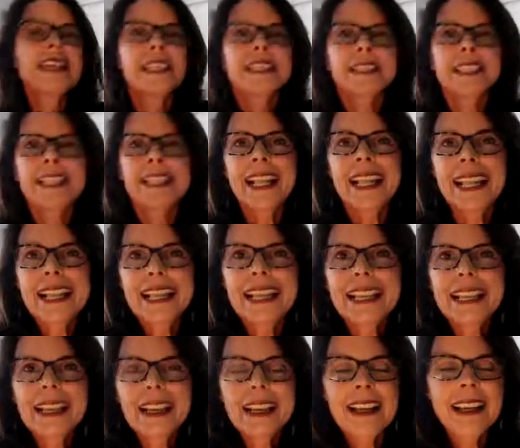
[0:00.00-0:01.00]

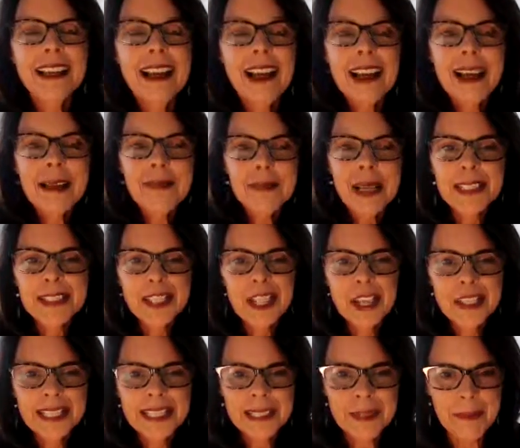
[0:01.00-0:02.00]
Today, I'm
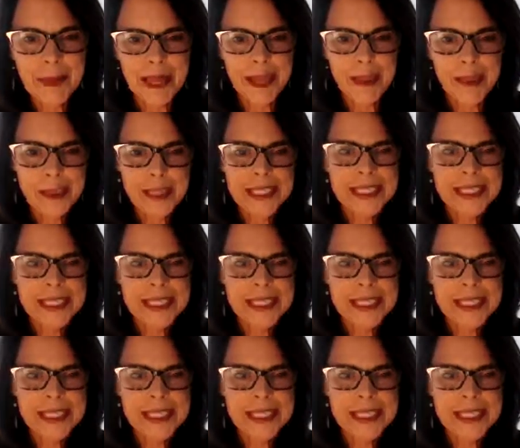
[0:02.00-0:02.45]
talking about